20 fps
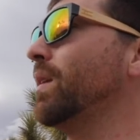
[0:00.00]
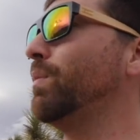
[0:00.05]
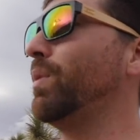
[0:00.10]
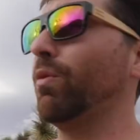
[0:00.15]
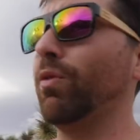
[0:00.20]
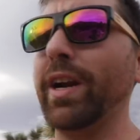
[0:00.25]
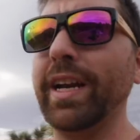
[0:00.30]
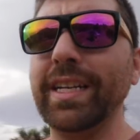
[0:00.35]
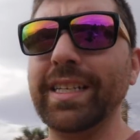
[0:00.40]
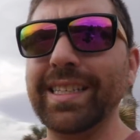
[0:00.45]

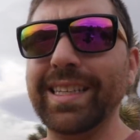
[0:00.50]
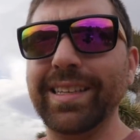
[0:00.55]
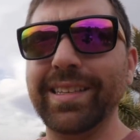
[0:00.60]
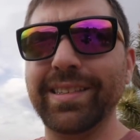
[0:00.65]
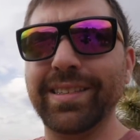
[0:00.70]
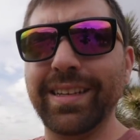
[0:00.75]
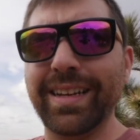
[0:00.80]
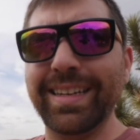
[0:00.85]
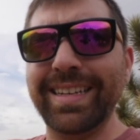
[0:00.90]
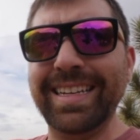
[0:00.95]
But right as the
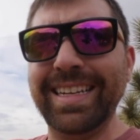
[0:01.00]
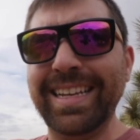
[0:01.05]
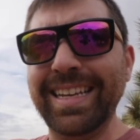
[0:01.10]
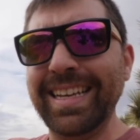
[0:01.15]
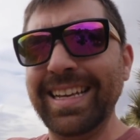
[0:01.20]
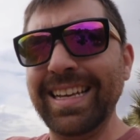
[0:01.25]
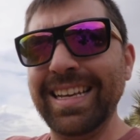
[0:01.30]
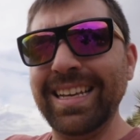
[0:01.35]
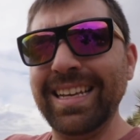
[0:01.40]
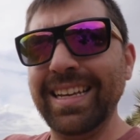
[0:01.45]
sun
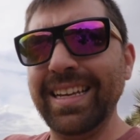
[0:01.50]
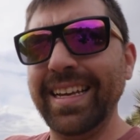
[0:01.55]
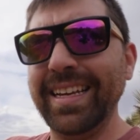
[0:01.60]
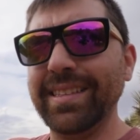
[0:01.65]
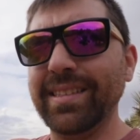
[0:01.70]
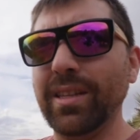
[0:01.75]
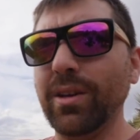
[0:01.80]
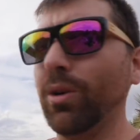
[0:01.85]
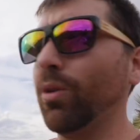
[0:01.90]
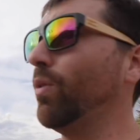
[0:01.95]

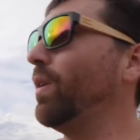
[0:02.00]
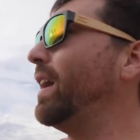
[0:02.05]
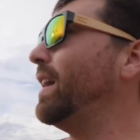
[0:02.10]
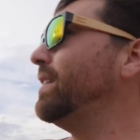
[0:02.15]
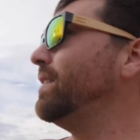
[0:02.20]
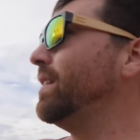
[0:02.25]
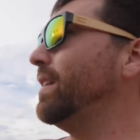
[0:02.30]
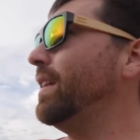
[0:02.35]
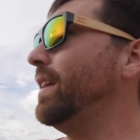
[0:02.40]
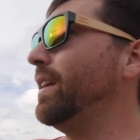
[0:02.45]
hits the
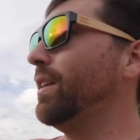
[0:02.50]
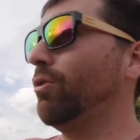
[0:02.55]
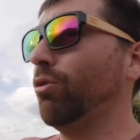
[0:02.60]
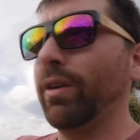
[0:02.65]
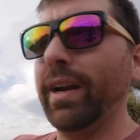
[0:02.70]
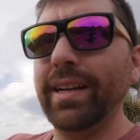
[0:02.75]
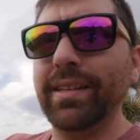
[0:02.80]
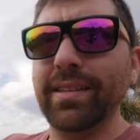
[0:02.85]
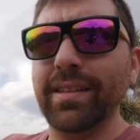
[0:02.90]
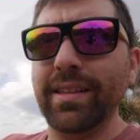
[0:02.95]
horizon, it
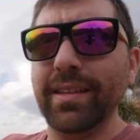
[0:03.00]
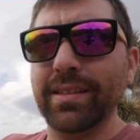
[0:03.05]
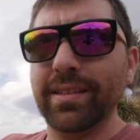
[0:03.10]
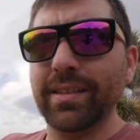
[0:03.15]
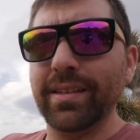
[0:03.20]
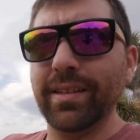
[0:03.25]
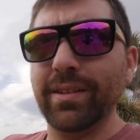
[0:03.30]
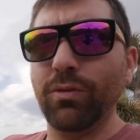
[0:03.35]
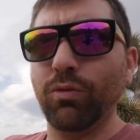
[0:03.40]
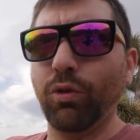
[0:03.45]
creates
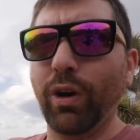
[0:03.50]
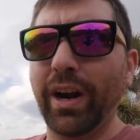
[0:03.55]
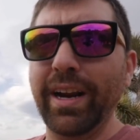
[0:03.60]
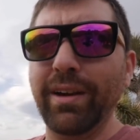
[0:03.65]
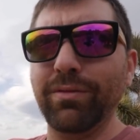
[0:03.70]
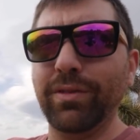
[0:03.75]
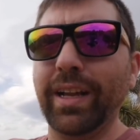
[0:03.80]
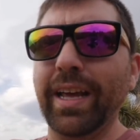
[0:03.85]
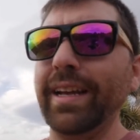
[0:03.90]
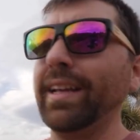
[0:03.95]
this ray
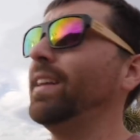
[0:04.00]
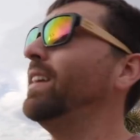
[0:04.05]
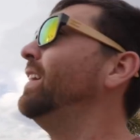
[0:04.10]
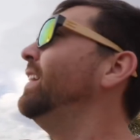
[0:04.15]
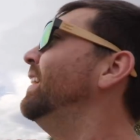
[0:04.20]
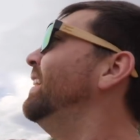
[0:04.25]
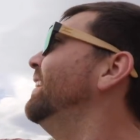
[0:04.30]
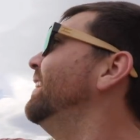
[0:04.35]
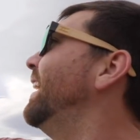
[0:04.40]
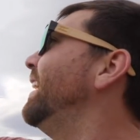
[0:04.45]
of light
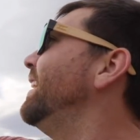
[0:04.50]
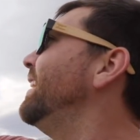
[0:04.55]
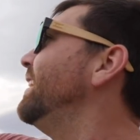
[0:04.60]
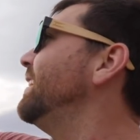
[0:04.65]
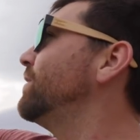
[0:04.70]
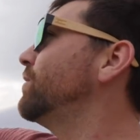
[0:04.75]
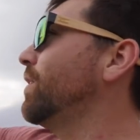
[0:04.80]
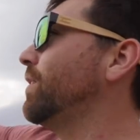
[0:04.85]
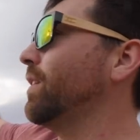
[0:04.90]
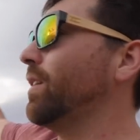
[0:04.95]
that
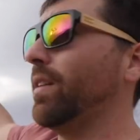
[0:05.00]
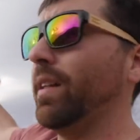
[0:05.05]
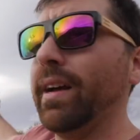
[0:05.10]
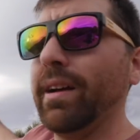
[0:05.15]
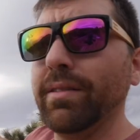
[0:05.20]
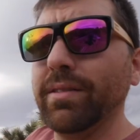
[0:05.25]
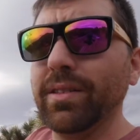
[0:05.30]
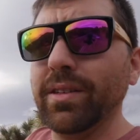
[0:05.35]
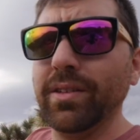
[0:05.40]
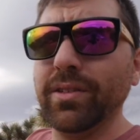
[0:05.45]
hits all the
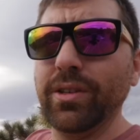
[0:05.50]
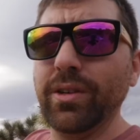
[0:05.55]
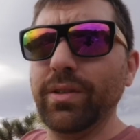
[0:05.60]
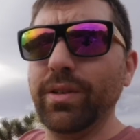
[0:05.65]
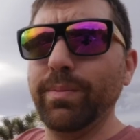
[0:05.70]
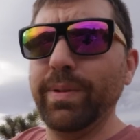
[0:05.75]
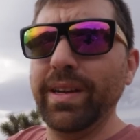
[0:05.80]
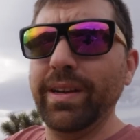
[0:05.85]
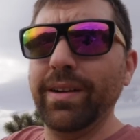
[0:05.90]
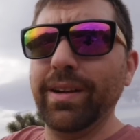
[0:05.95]
clouds. So
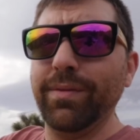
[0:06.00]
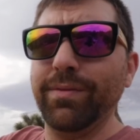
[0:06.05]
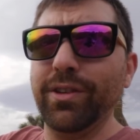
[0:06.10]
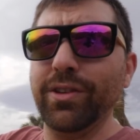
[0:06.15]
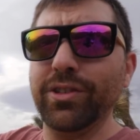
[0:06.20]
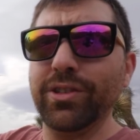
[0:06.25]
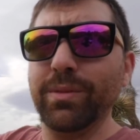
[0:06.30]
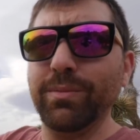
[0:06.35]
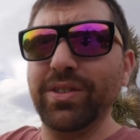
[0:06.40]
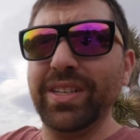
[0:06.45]
depending on if
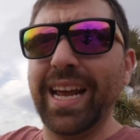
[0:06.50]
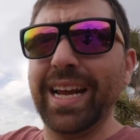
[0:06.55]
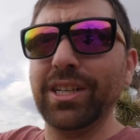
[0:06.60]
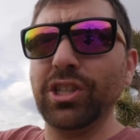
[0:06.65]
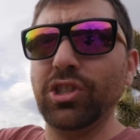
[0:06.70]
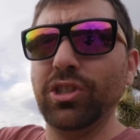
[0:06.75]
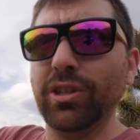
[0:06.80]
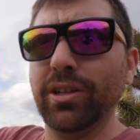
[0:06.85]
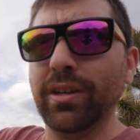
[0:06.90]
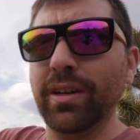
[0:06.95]
there's some
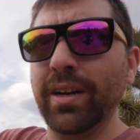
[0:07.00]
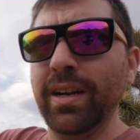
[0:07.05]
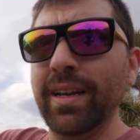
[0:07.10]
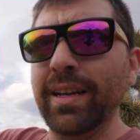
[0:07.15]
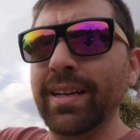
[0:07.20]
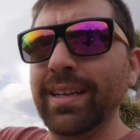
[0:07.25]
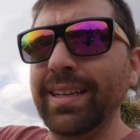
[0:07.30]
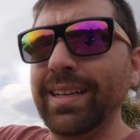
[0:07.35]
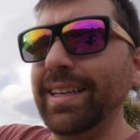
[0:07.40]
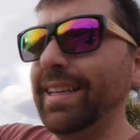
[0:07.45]
texture
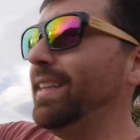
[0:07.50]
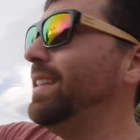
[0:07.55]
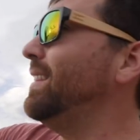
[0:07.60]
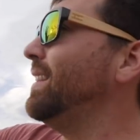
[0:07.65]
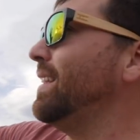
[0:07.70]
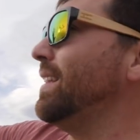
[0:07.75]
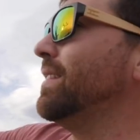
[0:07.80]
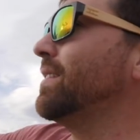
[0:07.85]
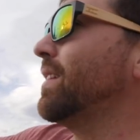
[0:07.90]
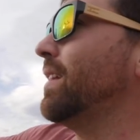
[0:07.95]

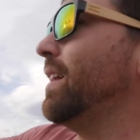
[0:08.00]
in these